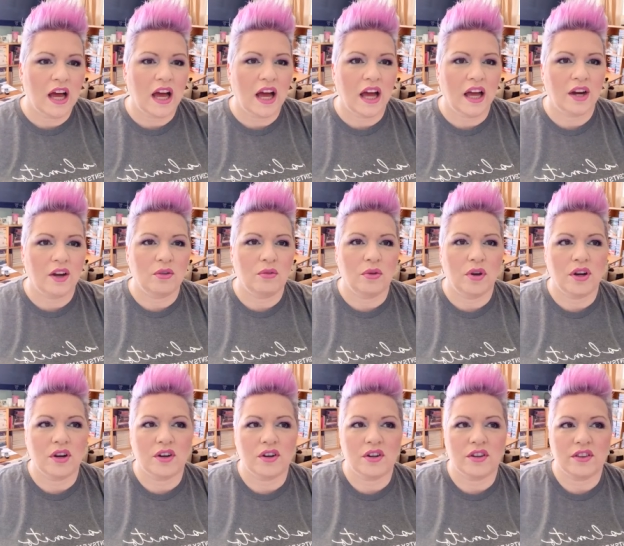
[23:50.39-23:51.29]
I don't
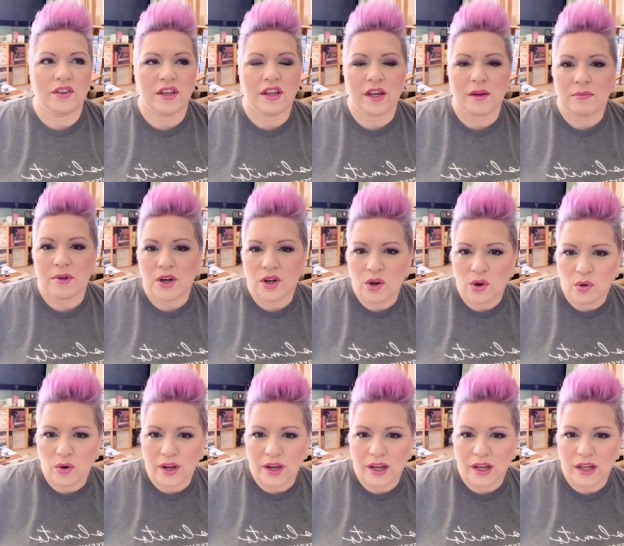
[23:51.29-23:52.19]
want her to think I'm
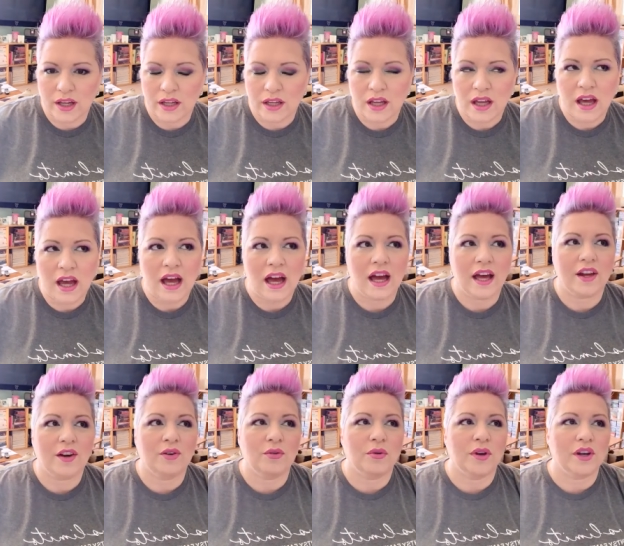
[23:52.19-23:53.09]
annoying. I
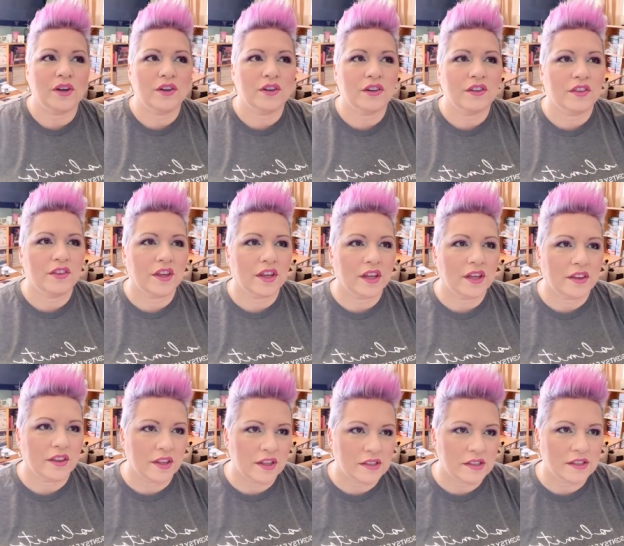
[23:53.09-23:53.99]
don't want her to think
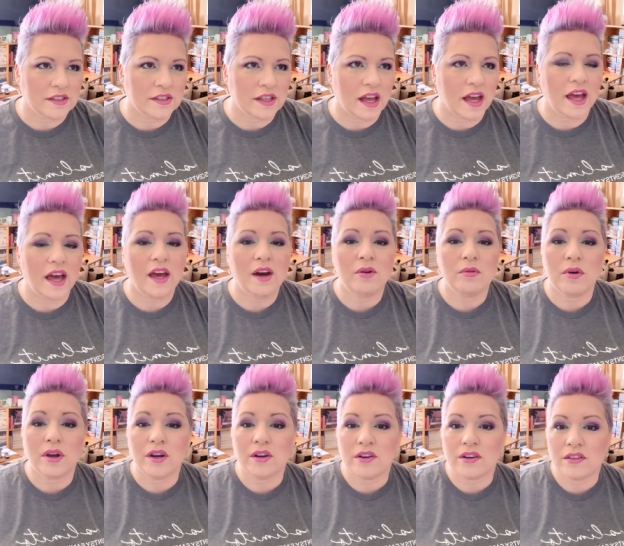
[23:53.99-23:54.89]
this. I don't
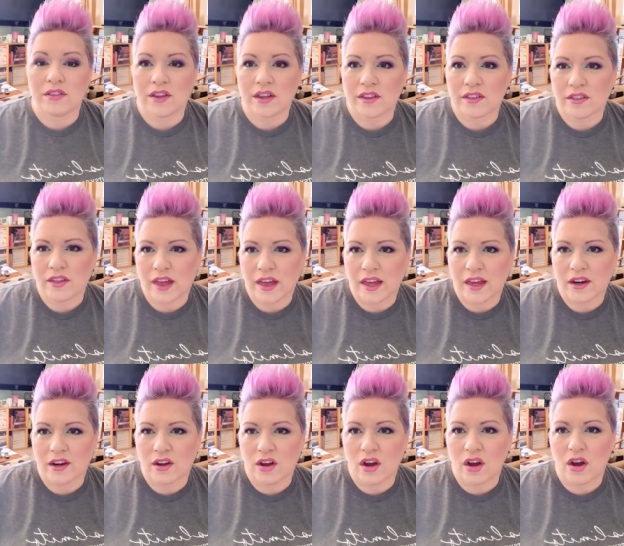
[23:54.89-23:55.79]
want her to think that.